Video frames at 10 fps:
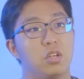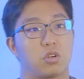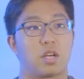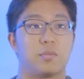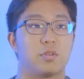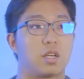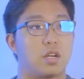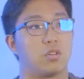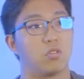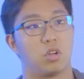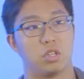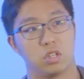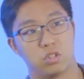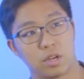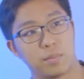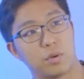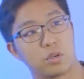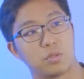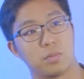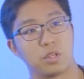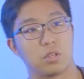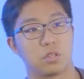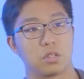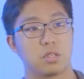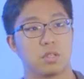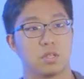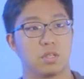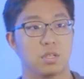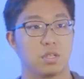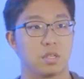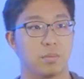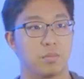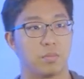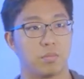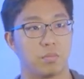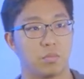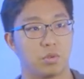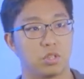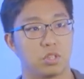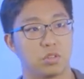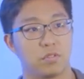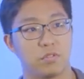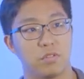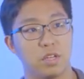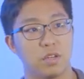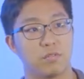your cameras cannot rot in a dry box because it's a moisture-free